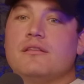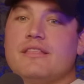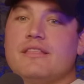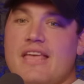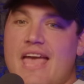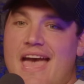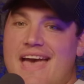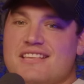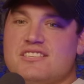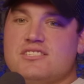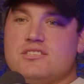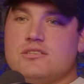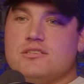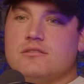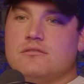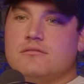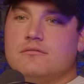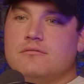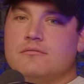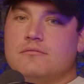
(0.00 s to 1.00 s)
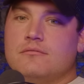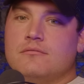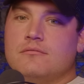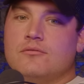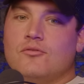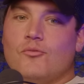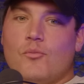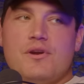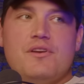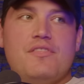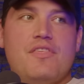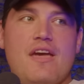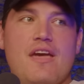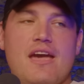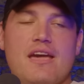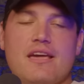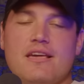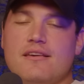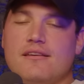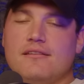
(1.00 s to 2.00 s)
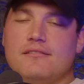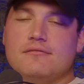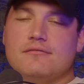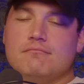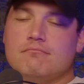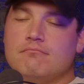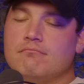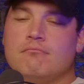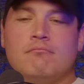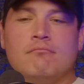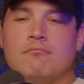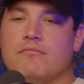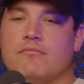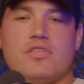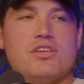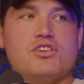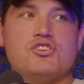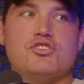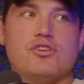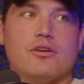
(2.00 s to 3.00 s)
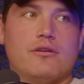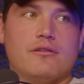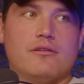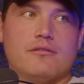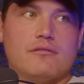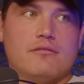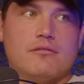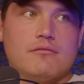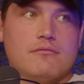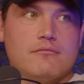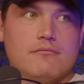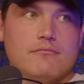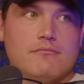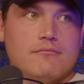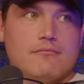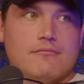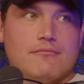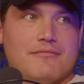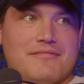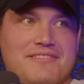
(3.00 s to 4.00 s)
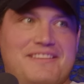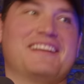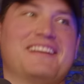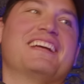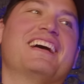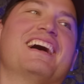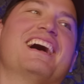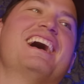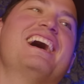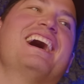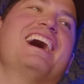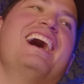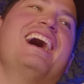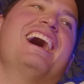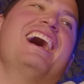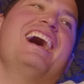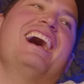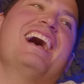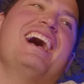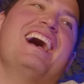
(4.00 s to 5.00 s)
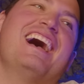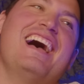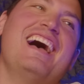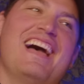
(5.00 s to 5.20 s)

Yes. Would they? They no. shouldn't. They shouldn't. they don't need